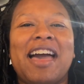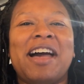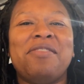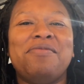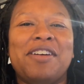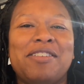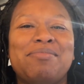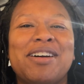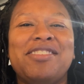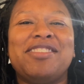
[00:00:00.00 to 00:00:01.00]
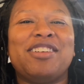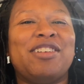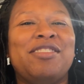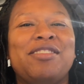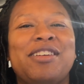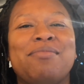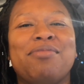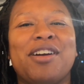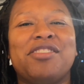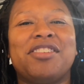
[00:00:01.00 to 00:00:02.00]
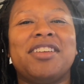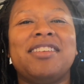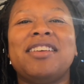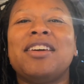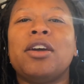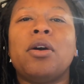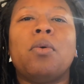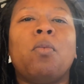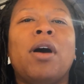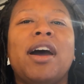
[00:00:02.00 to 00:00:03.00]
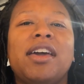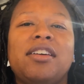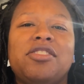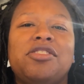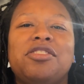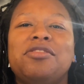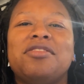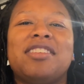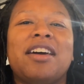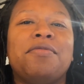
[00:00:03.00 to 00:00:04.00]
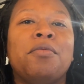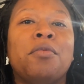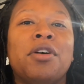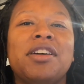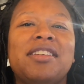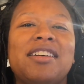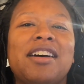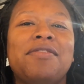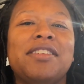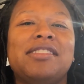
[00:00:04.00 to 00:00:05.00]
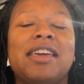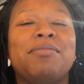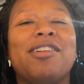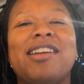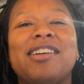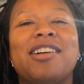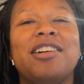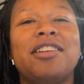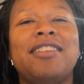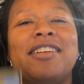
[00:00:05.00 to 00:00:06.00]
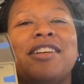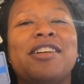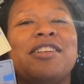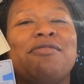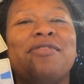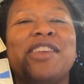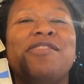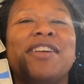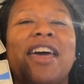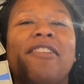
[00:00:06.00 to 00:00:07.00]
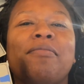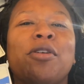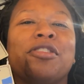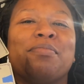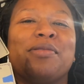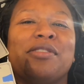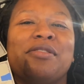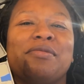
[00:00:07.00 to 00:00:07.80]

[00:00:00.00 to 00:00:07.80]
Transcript: I'm very much under the impression, why should you just have one of the same credit card when you can have multiple?